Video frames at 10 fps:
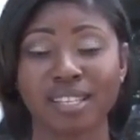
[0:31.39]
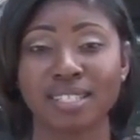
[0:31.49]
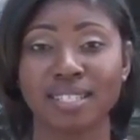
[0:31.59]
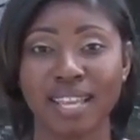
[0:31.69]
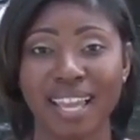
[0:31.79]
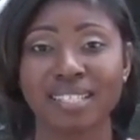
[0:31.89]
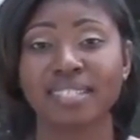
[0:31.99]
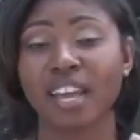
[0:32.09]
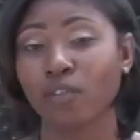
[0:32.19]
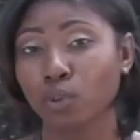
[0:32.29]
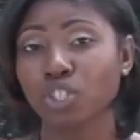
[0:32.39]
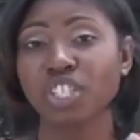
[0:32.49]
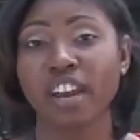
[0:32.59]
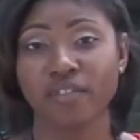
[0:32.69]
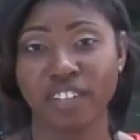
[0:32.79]
and today several
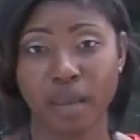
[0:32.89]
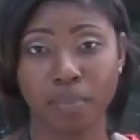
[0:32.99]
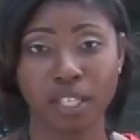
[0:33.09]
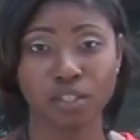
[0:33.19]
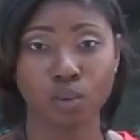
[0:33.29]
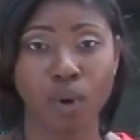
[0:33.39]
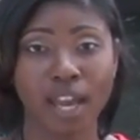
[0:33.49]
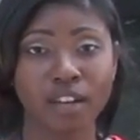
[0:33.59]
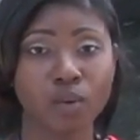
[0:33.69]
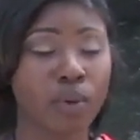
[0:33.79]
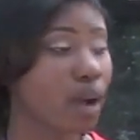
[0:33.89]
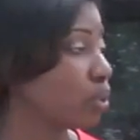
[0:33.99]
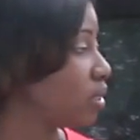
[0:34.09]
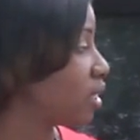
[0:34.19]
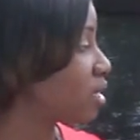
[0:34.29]
sheriff deputies are riding around
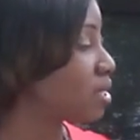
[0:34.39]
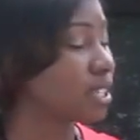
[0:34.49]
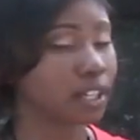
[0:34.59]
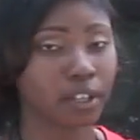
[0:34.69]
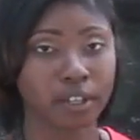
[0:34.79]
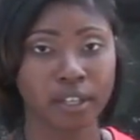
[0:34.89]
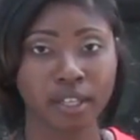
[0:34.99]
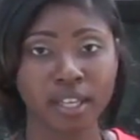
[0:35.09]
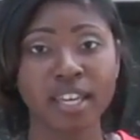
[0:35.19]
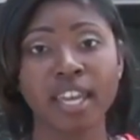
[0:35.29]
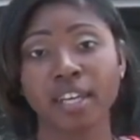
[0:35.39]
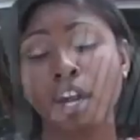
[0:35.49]
with this sticker in